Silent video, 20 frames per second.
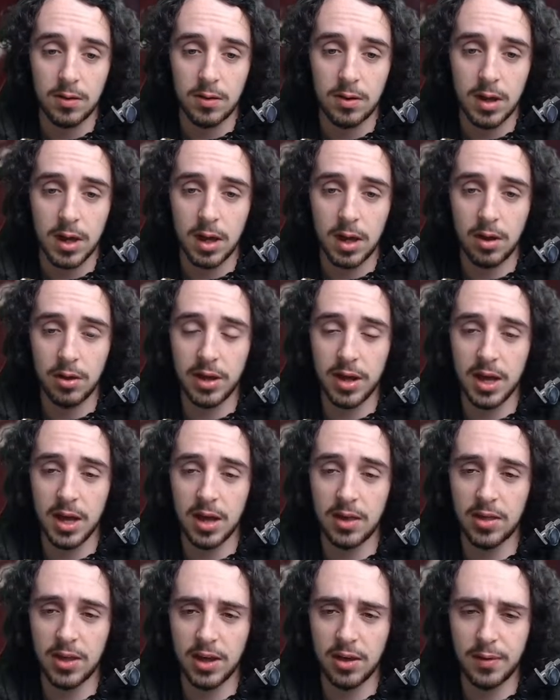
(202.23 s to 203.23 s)
Hell yeah,
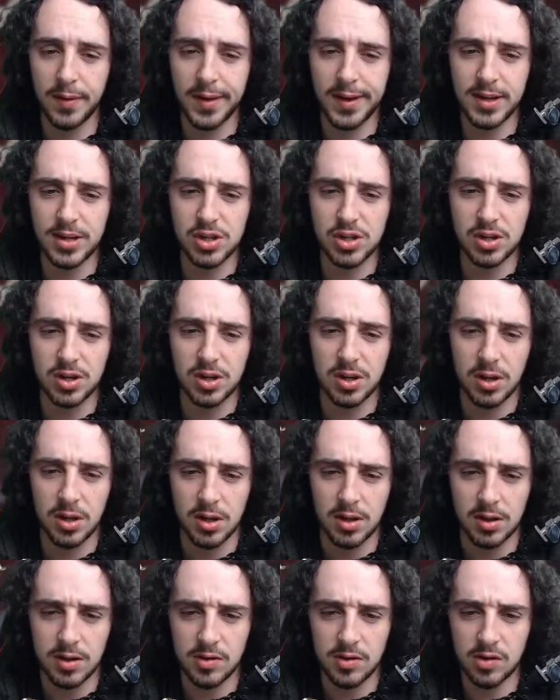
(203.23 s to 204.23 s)
thank you, H.
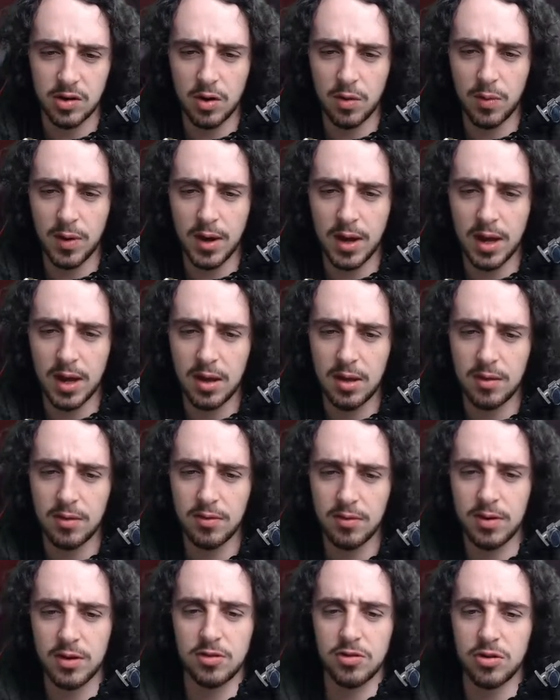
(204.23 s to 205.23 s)
There's no way
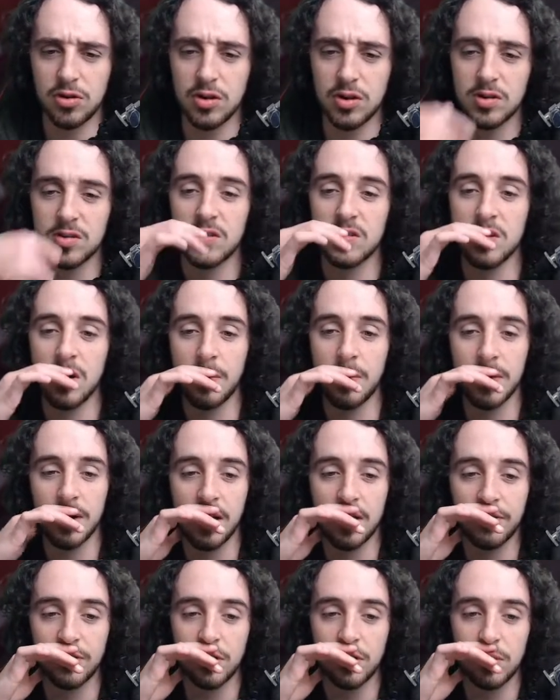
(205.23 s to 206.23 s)
Venturis is coming
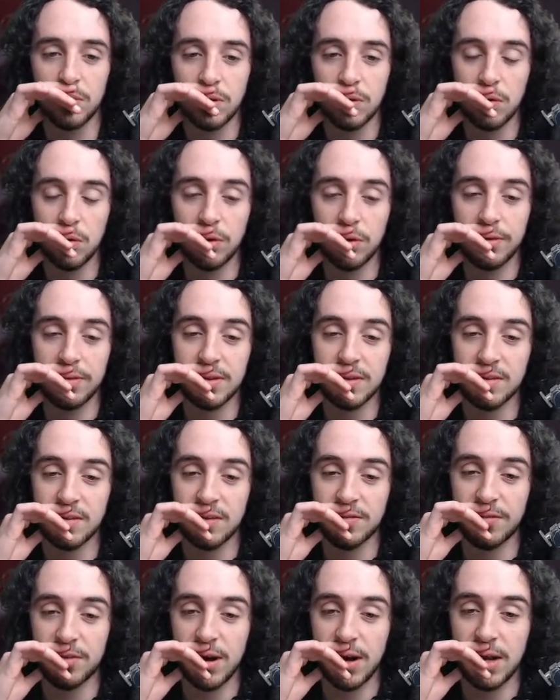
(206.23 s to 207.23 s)
after you with all of this
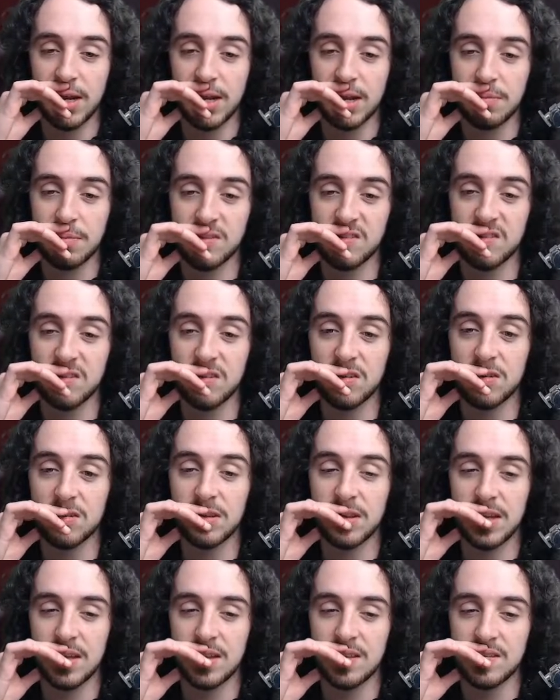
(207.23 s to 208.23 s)
info out here, but still
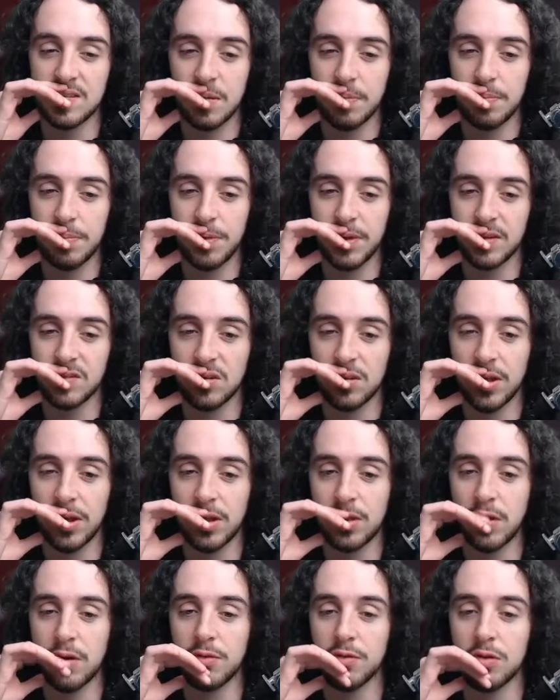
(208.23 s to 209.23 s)
needs some place to lay
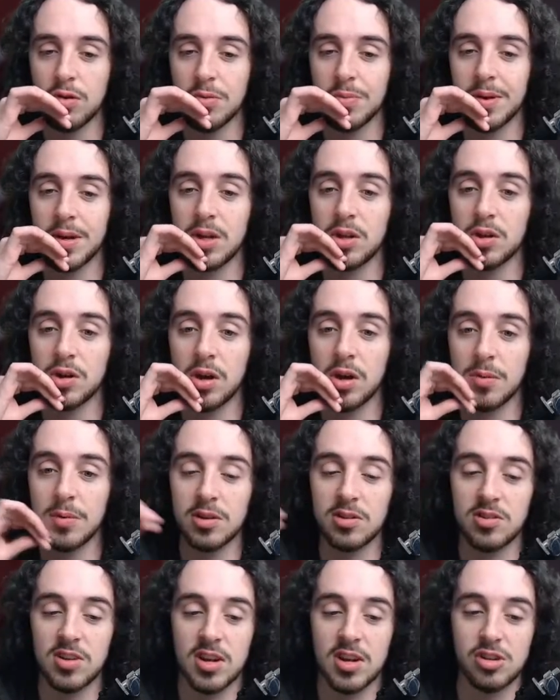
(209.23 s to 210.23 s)
low for a bit. You coming
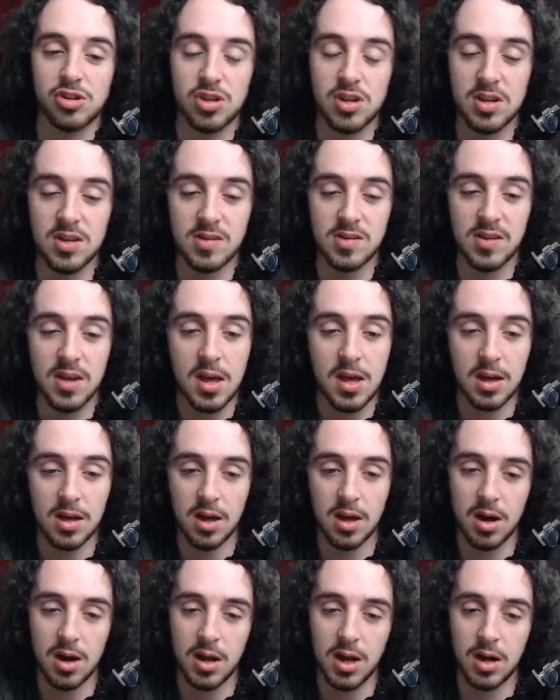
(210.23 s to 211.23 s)
to Tangiers?
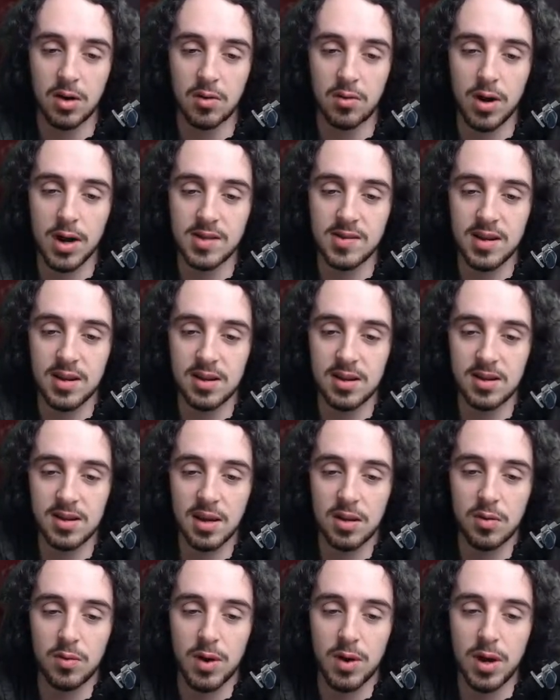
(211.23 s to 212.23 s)
Can't. Our ride's headed the
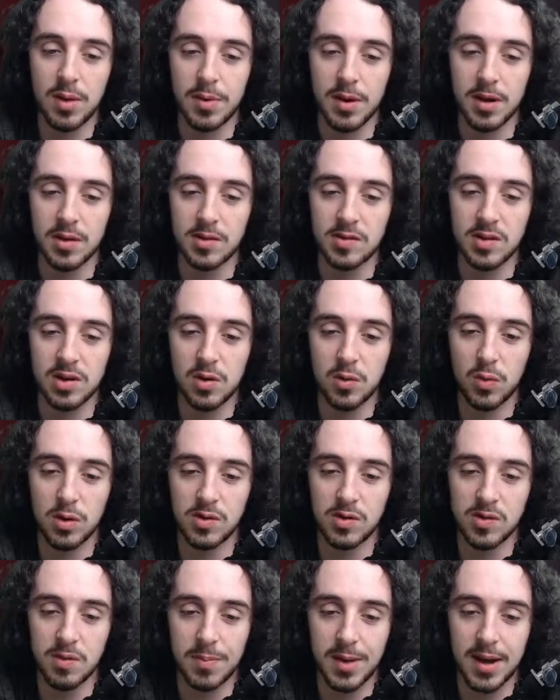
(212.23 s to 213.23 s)
other way, but I'll see you
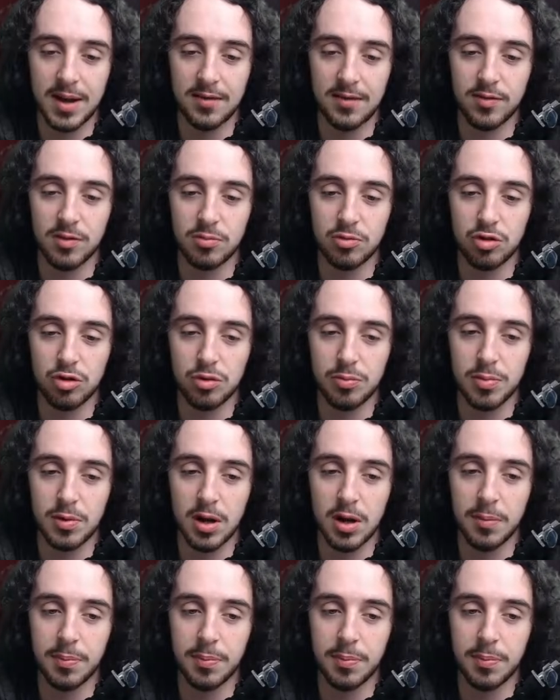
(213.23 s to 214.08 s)
once I'm back from Jupiter.